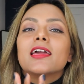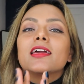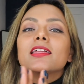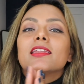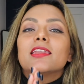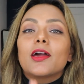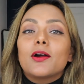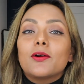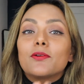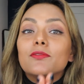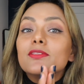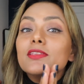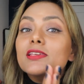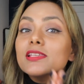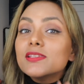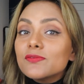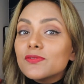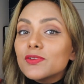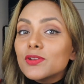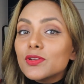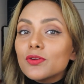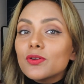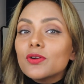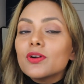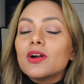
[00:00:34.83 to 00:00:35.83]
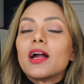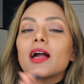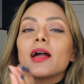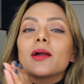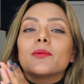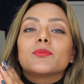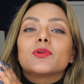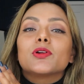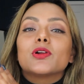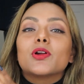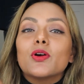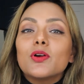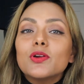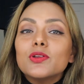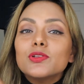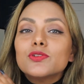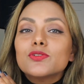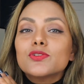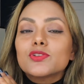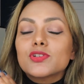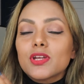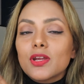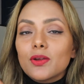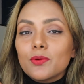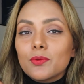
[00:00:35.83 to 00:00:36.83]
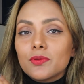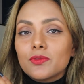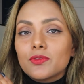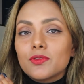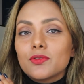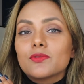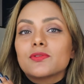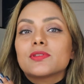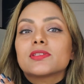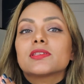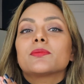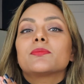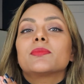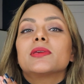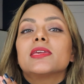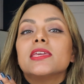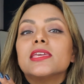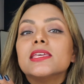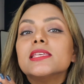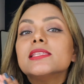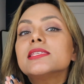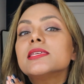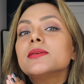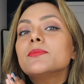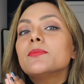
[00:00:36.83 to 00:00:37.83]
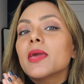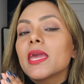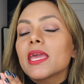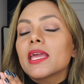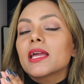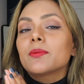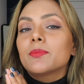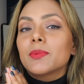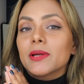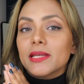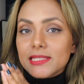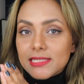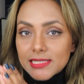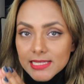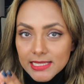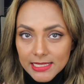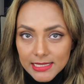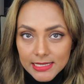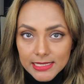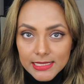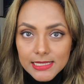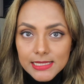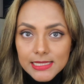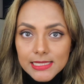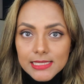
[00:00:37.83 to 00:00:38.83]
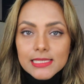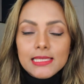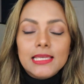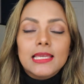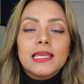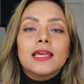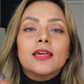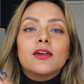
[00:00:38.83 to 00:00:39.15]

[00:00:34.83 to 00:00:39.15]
Now, in this video, I'm going to share with you some easy makeup ideas